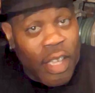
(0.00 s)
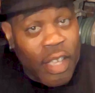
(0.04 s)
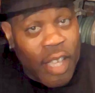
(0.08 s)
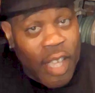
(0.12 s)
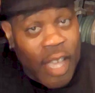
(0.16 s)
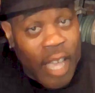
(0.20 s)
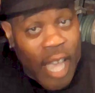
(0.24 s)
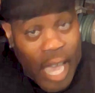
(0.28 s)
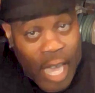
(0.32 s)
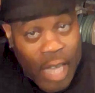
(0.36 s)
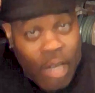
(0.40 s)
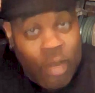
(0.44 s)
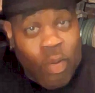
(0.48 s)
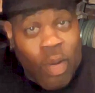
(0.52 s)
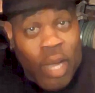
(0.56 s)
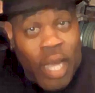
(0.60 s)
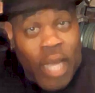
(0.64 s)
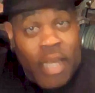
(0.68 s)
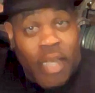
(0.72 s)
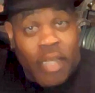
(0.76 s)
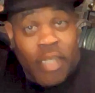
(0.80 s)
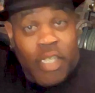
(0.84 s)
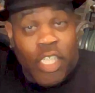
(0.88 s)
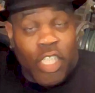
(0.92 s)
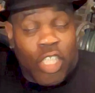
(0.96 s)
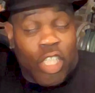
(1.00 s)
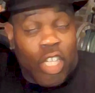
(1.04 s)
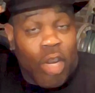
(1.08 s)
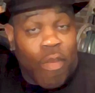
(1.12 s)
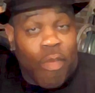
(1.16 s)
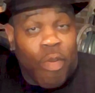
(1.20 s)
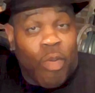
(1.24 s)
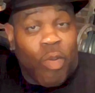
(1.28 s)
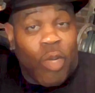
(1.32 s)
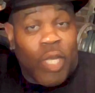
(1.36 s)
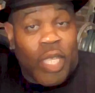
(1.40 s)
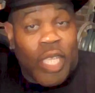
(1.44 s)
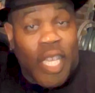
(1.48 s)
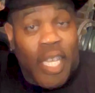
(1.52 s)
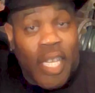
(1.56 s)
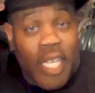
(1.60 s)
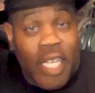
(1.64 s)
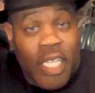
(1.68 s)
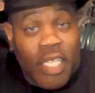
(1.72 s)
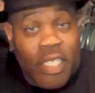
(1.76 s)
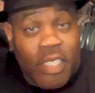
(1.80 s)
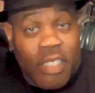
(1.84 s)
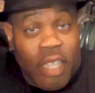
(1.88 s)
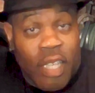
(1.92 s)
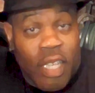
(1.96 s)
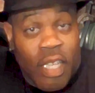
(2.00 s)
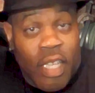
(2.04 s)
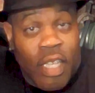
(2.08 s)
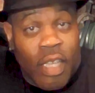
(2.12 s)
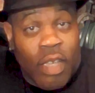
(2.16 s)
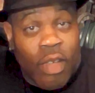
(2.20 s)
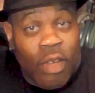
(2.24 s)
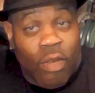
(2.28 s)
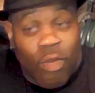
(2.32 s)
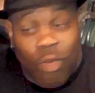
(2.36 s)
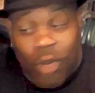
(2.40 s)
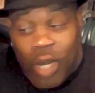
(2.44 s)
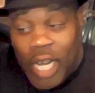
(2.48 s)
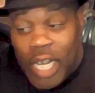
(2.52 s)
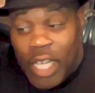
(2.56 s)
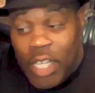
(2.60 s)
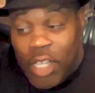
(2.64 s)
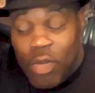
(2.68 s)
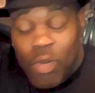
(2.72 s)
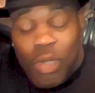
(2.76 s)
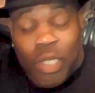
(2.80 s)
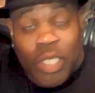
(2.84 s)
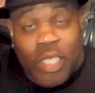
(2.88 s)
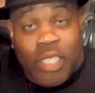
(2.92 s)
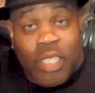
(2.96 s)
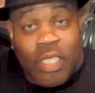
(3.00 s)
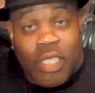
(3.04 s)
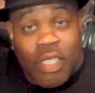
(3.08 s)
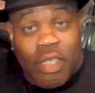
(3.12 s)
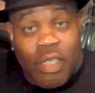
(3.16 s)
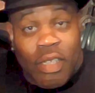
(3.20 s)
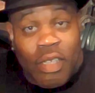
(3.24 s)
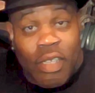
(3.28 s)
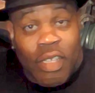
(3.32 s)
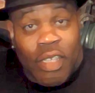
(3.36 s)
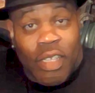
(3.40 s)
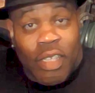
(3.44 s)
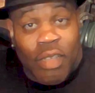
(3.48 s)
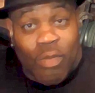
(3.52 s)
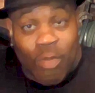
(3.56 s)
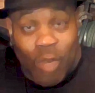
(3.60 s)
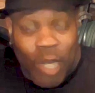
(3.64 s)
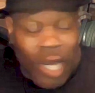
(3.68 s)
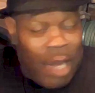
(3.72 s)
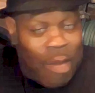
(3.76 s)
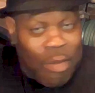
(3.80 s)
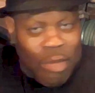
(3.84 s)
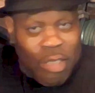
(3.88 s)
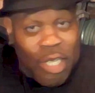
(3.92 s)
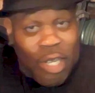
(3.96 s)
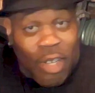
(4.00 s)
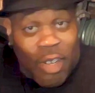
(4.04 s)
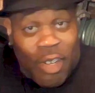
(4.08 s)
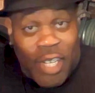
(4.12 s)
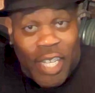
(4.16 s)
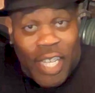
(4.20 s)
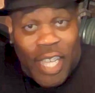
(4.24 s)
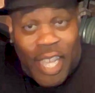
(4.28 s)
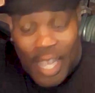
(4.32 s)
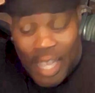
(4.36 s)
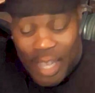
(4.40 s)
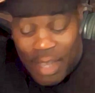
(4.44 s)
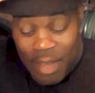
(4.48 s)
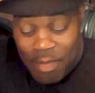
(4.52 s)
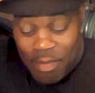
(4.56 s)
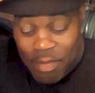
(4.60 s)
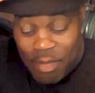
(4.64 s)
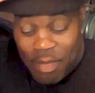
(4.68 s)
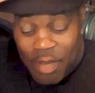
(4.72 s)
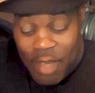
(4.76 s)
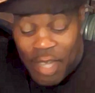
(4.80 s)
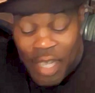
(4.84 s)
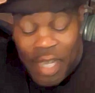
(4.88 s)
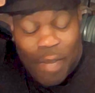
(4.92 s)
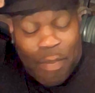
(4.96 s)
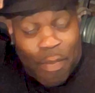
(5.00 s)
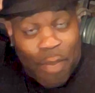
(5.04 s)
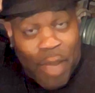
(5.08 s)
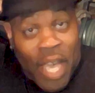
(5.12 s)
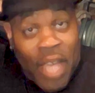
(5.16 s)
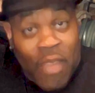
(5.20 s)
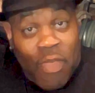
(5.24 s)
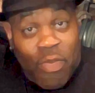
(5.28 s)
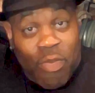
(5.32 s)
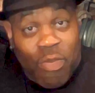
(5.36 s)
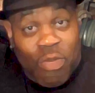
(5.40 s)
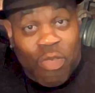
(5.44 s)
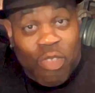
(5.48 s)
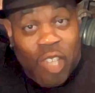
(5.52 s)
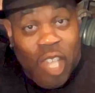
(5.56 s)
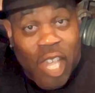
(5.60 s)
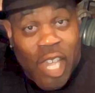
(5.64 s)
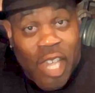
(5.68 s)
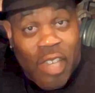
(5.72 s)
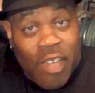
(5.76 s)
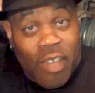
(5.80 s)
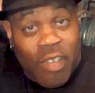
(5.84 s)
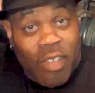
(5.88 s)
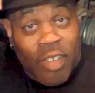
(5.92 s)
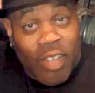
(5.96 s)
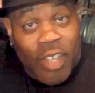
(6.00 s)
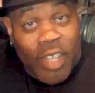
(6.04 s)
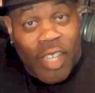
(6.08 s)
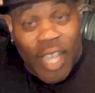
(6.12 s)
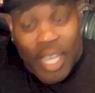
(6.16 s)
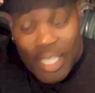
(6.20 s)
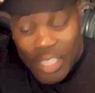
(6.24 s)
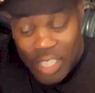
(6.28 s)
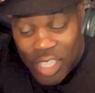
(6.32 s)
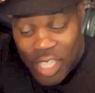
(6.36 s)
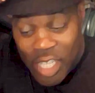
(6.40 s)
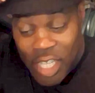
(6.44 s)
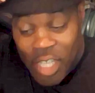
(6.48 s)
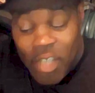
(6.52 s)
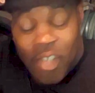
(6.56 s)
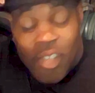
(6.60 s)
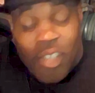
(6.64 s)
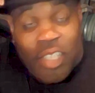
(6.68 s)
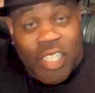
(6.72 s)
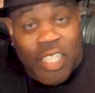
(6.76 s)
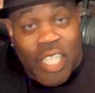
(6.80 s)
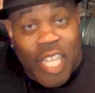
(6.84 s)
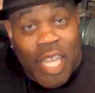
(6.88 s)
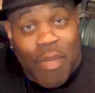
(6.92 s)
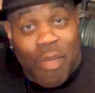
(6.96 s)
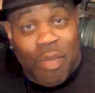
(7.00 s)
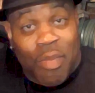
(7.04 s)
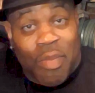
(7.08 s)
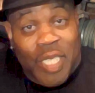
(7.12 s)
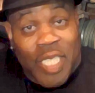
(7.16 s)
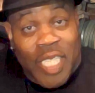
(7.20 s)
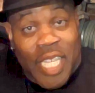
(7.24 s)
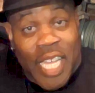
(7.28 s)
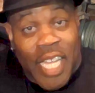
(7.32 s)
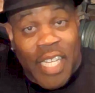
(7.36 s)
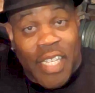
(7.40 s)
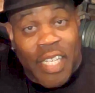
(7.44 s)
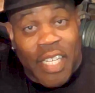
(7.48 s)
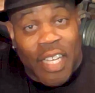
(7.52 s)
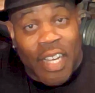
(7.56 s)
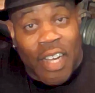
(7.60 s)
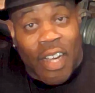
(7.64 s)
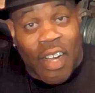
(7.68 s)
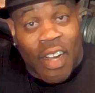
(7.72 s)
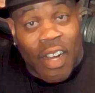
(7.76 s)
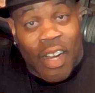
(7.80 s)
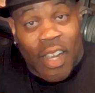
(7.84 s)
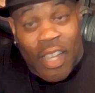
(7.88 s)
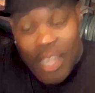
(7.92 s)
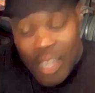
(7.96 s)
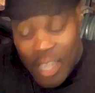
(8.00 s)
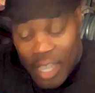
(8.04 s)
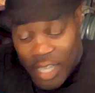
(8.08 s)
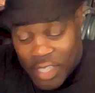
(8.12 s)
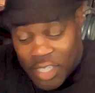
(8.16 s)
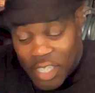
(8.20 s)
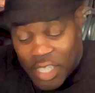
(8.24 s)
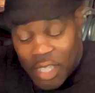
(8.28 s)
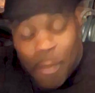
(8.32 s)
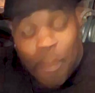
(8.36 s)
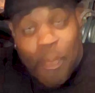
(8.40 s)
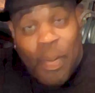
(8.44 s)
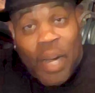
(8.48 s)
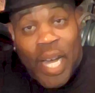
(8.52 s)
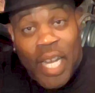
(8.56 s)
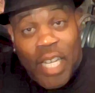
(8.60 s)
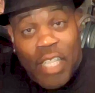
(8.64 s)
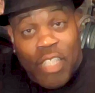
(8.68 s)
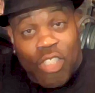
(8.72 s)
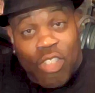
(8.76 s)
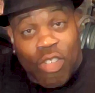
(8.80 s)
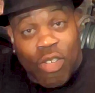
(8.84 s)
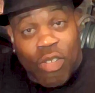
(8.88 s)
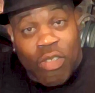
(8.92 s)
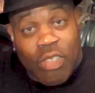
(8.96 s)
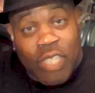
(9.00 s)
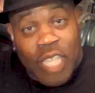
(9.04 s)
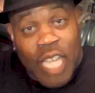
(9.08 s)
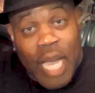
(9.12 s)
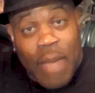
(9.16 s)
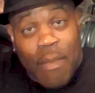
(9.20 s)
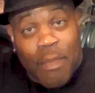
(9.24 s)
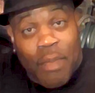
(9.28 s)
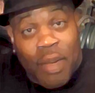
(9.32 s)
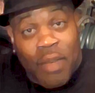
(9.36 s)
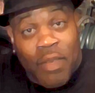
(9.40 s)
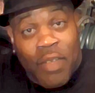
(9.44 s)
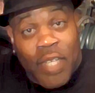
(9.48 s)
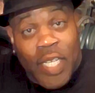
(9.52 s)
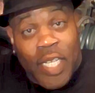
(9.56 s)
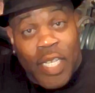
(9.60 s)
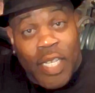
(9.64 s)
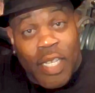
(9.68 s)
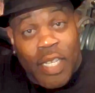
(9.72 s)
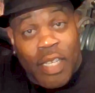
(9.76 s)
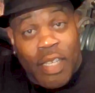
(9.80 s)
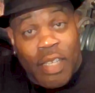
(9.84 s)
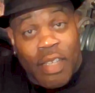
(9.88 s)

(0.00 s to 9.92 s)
how do I determine what that is? What I do is, when I was learning, I I had a bathroom scale. I set it on the table beside the car. I set the polisher on top of it.